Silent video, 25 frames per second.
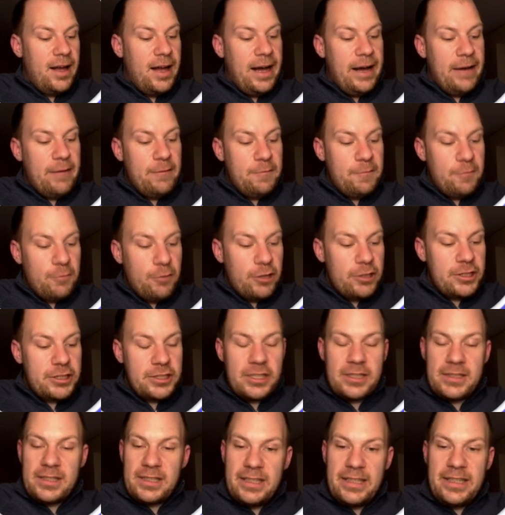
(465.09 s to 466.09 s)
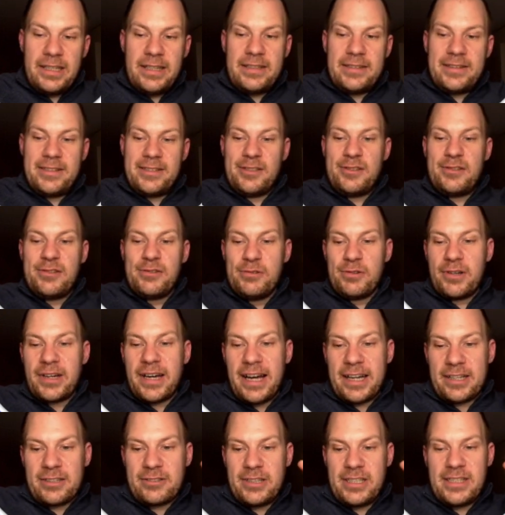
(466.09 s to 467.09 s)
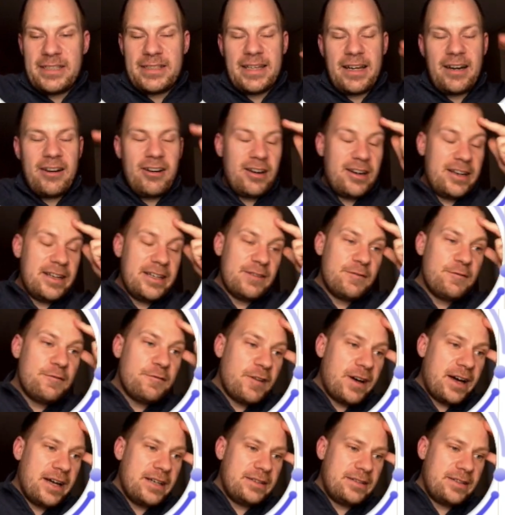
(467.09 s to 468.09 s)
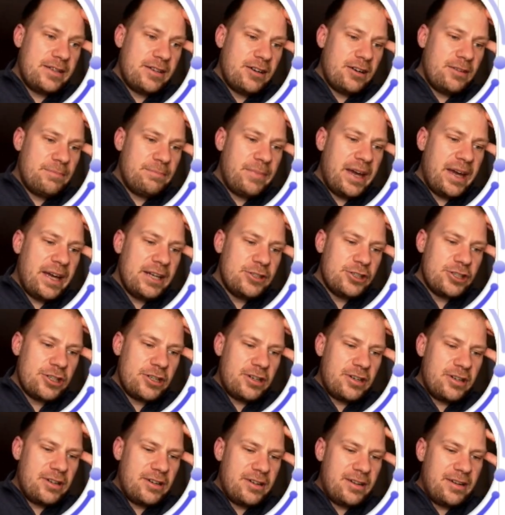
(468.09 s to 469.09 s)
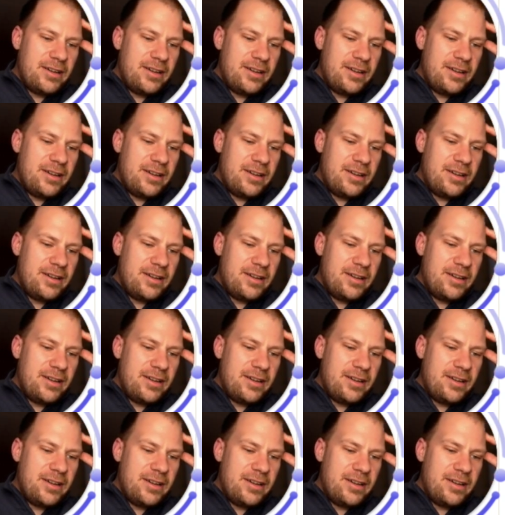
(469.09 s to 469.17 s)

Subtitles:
Unfortunately, the two countries that are in fight, they are major,